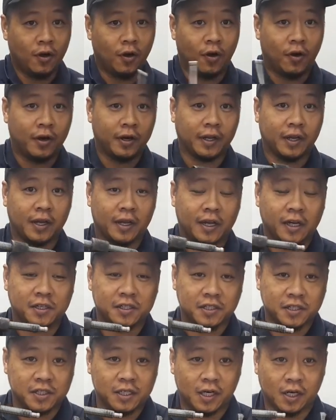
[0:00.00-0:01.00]
or you could get
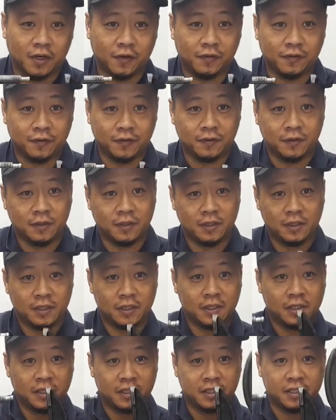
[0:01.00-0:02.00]
yourself
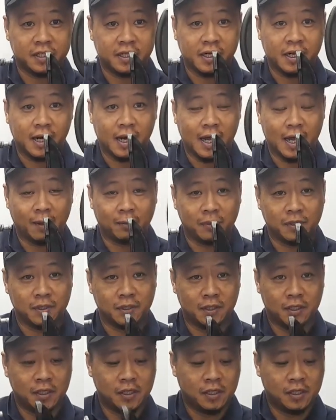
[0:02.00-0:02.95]
C-clamps.